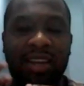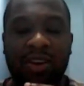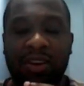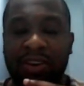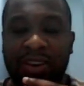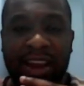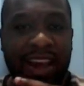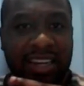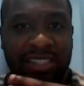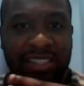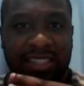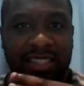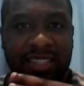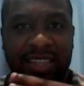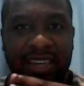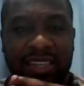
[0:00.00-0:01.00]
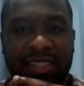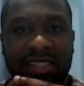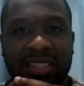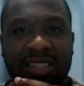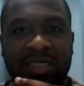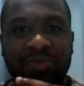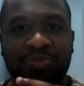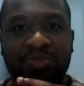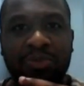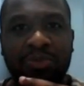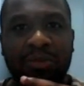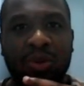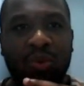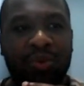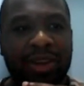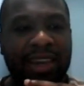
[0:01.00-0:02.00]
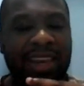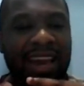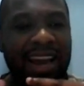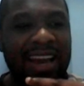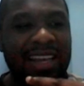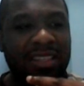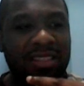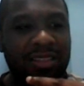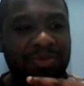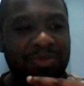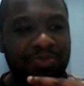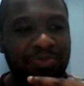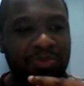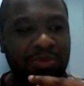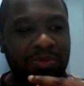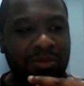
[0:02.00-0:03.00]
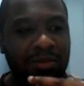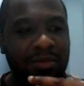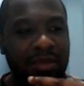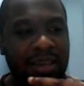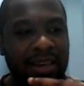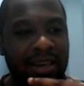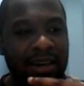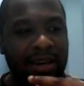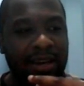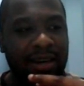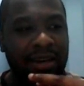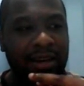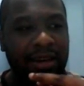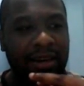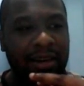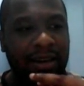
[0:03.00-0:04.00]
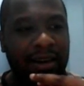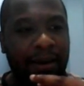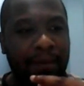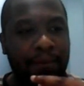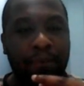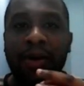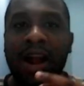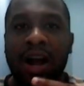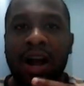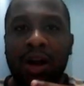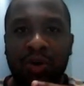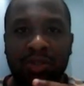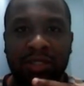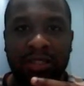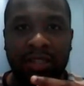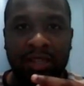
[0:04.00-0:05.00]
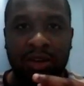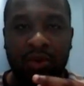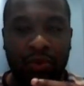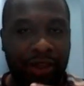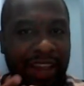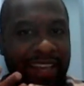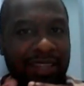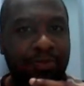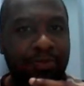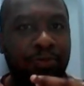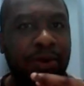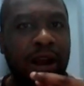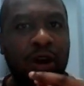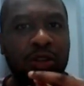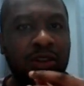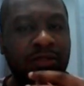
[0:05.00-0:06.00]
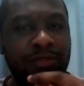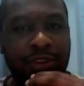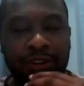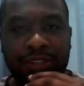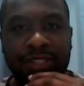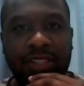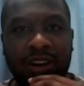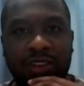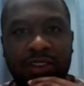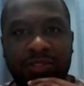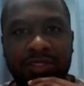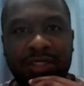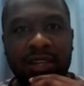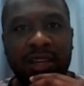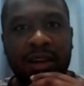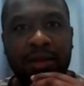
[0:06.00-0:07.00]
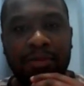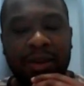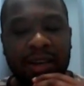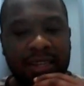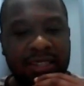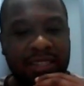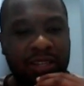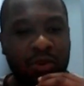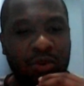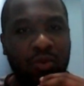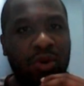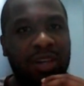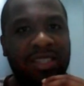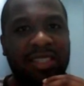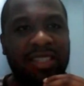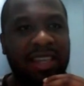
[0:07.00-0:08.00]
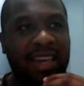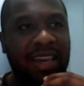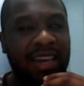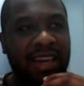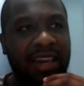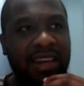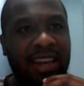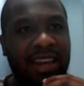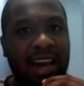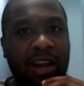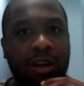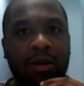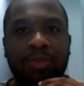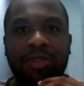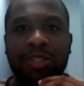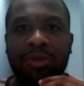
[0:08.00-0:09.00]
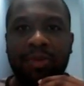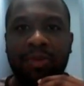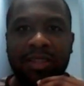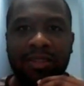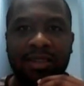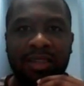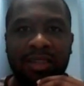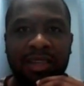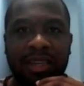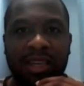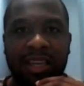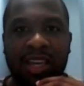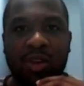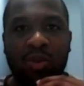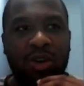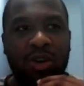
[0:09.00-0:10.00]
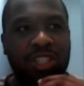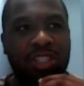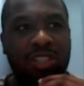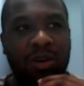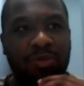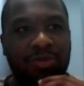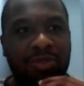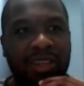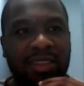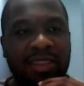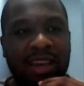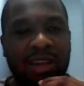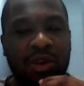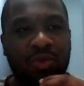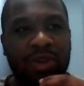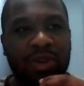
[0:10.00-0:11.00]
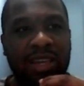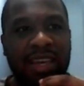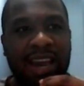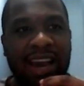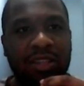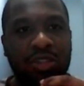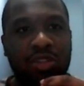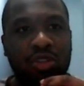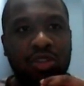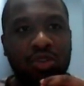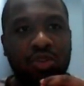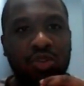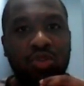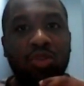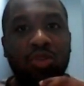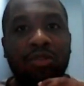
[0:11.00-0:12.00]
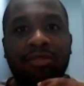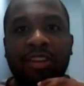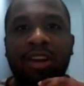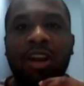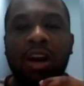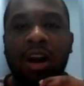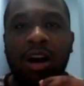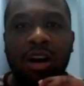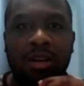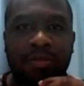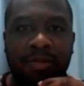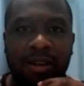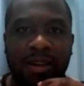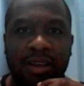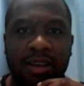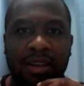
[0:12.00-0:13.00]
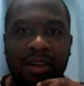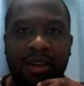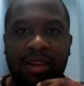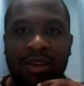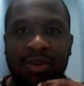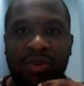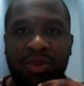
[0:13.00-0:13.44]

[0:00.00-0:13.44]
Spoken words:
doing our exercises, we get proud. We get proud of ourselves because it was an accomplishment. It was something that we had to overcome.